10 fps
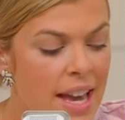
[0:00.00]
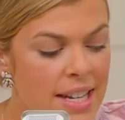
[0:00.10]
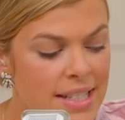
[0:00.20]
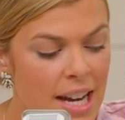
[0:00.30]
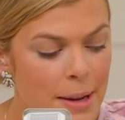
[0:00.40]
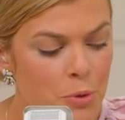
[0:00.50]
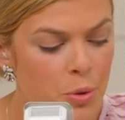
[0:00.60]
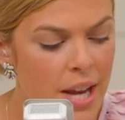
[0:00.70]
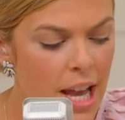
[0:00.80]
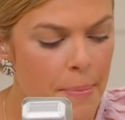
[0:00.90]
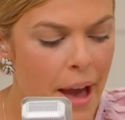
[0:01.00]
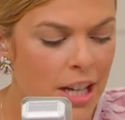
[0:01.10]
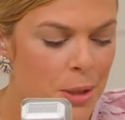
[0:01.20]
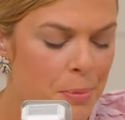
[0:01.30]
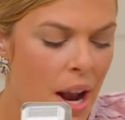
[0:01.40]
It is time to take
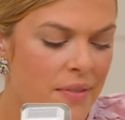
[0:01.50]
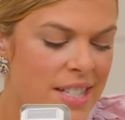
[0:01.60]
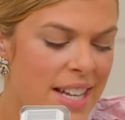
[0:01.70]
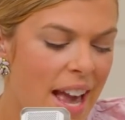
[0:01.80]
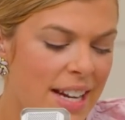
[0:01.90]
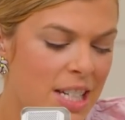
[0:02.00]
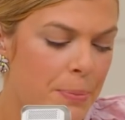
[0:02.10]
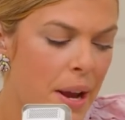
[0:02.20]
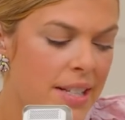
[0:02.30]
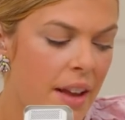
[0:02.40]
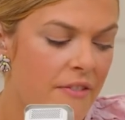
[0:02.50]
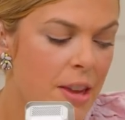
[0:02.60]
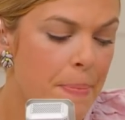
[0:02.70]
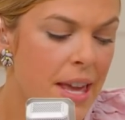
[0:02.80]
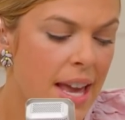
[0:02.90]
back your privacy at
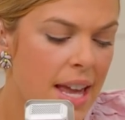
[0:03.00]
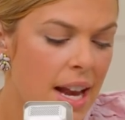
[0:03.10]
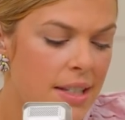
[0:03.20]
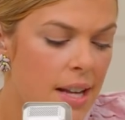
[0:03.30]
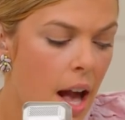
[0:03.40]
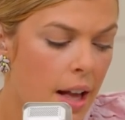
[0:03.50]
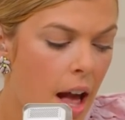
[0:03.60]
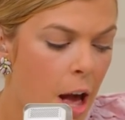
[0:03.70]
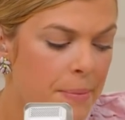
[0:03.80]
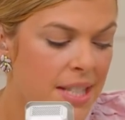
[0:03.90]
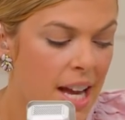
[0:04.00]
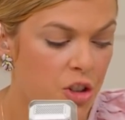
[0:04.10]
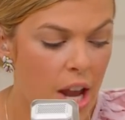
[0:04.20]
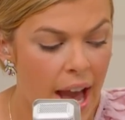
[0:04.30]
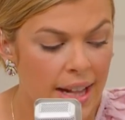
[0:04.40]
expressvpn.com
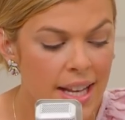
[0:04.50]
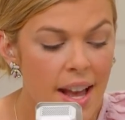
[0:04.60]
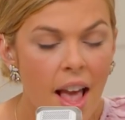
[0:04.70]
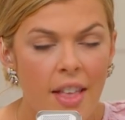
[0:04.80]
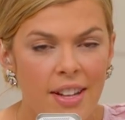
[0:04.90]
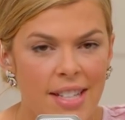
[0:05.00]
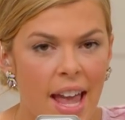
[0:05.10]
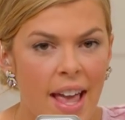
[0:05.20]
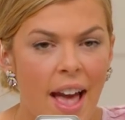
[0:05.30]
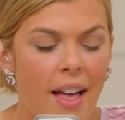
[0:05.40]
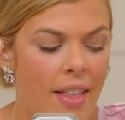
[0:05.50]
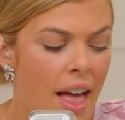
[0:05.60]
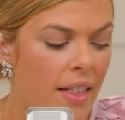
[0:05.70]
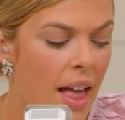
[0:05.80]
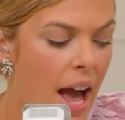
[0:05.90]
slash Allie. That's
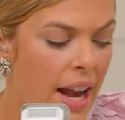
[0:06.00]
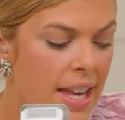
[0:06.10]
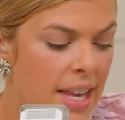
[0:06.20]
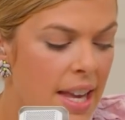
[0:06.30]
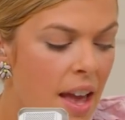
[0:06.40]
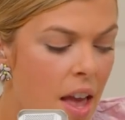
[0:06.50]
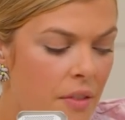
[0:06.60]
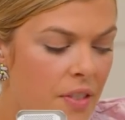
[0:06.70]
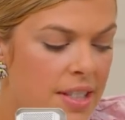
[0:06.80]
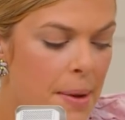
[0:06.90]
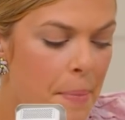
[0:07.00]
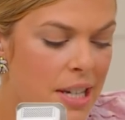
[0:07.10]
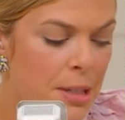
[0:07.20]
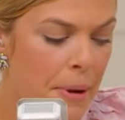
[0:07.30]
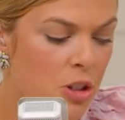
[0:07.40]
A-L-L-I-E. Visit
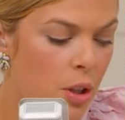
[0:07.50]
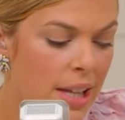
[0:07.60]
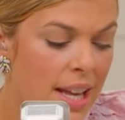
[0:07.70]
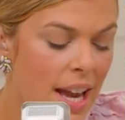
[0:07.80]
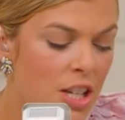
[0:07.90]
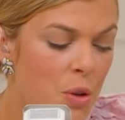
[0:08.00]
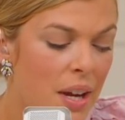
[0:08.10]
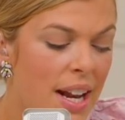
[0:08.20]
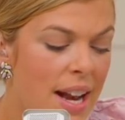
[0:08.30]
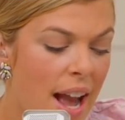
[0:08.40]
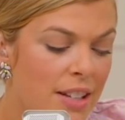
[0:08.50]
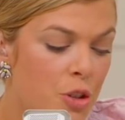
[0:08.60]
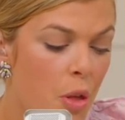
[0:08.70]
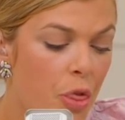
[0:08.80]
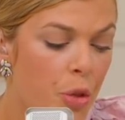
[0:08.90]
my special link and you get an
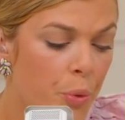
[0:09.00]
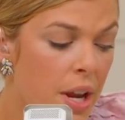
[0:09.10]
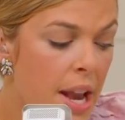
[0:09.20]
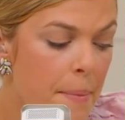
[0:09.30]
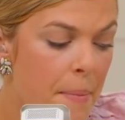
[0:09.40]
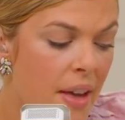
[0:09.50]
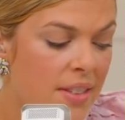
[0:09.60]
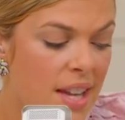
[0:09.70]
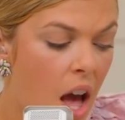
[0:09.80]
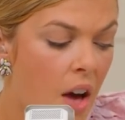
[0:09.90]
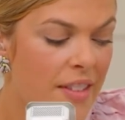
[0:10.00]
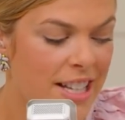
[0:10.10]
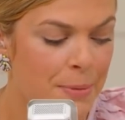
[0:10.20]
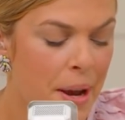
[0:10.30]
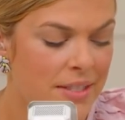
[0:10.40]
extra three months of
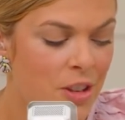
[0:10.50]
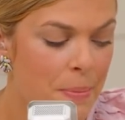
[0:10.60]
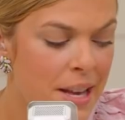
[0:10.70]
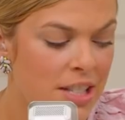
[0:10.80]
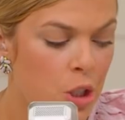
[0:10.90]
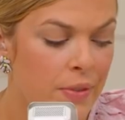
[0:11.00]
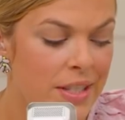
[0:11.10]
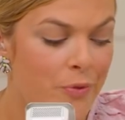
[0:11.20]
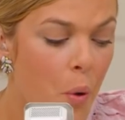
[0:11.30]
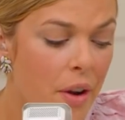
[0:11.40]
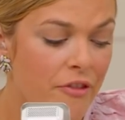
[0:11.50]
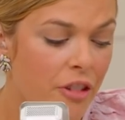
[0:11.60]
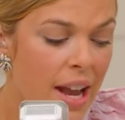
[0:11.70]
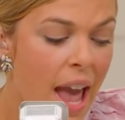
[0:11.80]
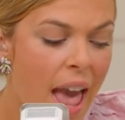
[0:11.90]
ExpressVPN service for
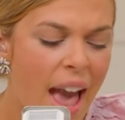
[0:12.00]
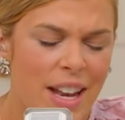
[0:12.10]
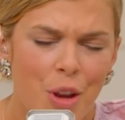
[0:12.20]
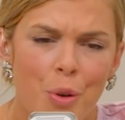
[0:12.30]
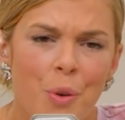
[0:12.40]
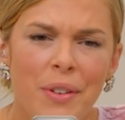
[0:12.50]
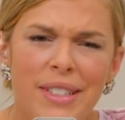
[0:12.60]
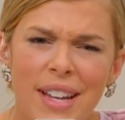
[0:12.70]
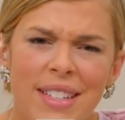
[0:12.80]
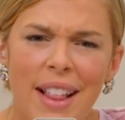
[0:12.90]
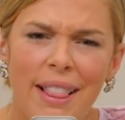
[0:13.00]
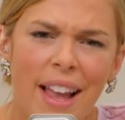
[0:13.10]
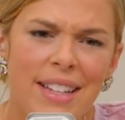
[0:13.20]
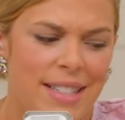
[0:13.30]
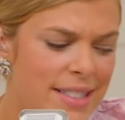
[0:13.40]
free. And who doesn't
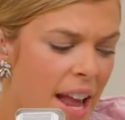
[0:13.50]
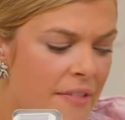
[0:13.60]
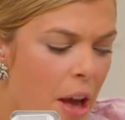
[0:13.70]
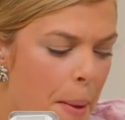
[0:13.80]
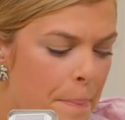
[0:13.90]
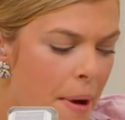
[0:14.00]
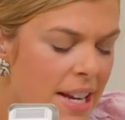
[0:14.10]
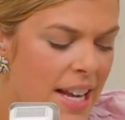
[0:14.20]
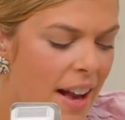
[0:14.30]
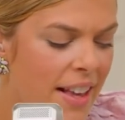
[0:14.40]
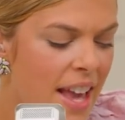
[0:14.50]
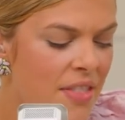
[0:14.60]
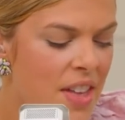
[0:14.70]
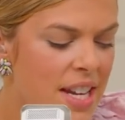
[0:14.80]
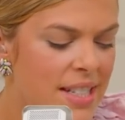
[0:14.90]
like to save money?
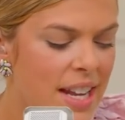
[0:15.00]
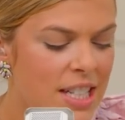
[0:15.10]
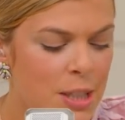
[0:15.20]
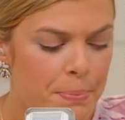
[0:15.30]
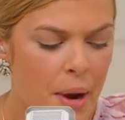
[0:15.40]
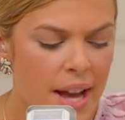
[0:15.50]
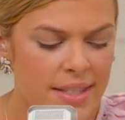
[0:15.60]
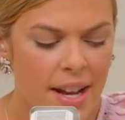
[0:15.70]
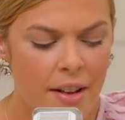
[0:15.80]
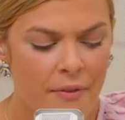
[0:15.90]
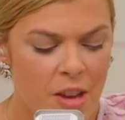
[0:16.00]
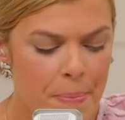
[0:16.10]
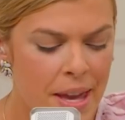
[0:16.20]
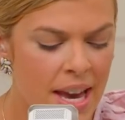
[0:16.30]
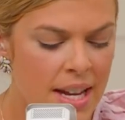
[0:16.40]
Again, that is
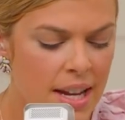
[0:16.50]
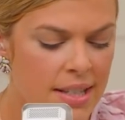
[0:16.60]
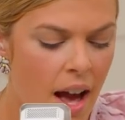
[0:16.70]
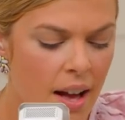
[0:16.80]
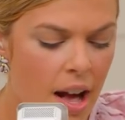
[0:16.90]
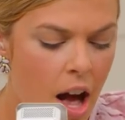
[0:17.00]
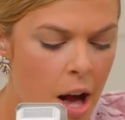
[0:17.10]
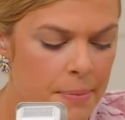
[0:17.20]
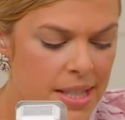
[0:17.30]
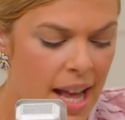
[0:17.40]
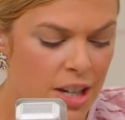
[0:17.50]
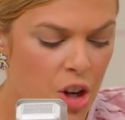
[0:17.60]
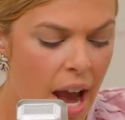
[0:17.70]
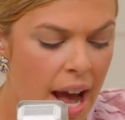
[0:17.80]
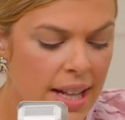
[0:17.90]
expressvpn.com
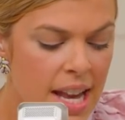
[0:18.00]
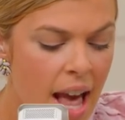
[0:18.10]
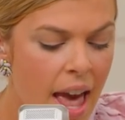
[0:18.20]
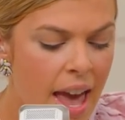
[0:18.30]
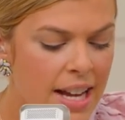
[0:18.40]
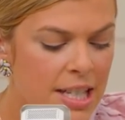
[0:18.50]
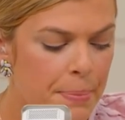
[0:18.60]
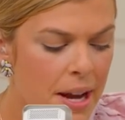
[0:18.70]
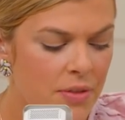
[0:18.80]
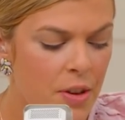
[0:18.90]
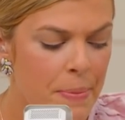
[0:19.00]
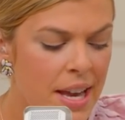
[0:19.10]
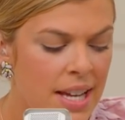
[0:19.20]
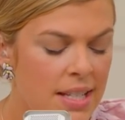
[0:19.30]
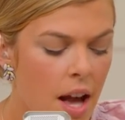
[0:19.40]
slash Allie. Express
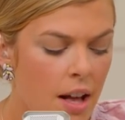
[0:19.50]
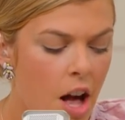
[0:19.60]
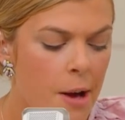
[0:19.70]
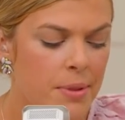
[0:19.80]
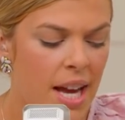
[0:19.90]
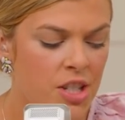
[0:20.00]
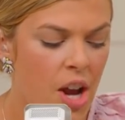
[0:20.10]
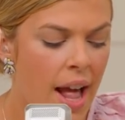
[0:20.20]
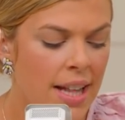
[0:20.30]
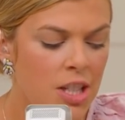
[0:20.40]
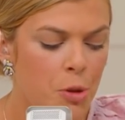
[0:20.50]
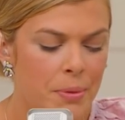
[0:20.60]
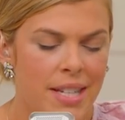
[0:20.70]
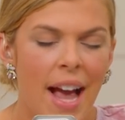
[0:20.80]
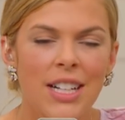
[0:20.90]
expressvpn.com slash Allie to
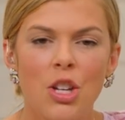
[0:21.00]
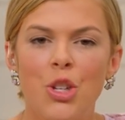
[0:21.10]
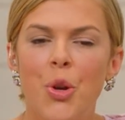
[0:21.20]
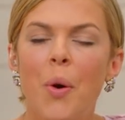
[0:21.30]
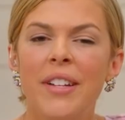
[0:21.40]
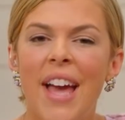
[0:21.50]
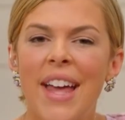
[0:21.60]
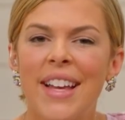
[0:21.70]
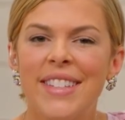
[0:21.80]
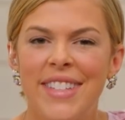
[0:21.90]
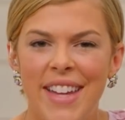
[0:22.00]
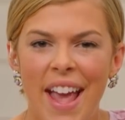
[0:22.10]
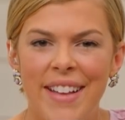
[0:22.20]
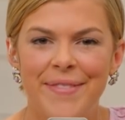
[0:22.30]
protect your data today.